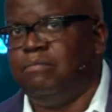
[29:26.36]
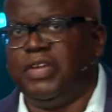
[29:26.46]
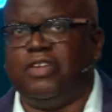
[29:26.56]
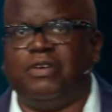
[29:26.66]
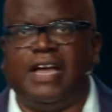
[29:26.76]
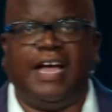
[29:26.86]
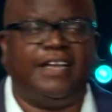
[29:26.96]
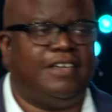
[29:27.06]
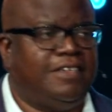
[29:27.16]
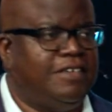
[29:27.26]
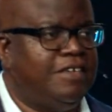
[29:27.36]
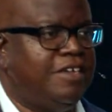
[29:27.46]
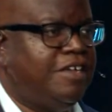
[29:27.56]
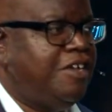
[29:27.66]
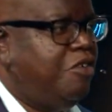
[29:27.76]
But you and I,
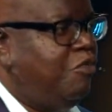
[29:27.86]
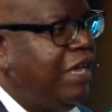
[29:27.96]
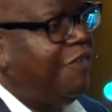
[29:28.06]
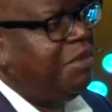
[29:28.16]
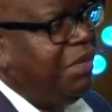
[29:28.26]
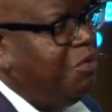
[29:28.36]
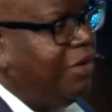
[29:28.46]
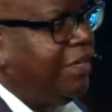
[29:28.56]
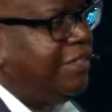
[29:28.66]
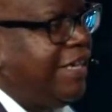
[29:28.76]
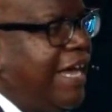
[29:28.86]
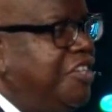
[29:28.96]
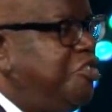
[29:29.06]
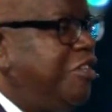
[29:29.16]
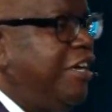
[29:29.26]
we have to be willing to
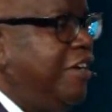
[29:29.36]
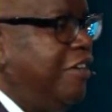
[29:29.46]
cast